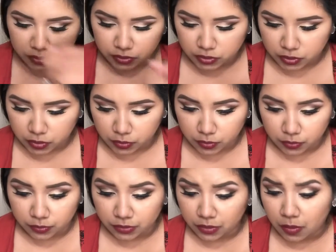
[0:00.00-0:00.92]

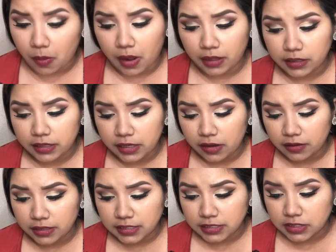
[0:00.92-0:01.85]
So the quality
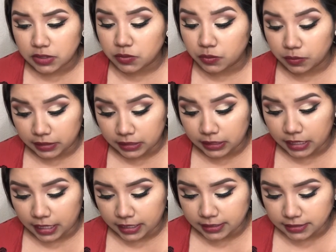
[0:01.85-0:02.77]
on this is really
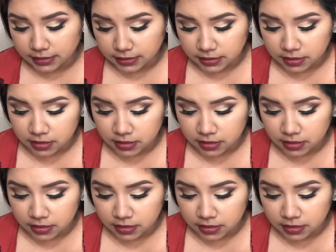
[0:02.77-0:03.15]
nice.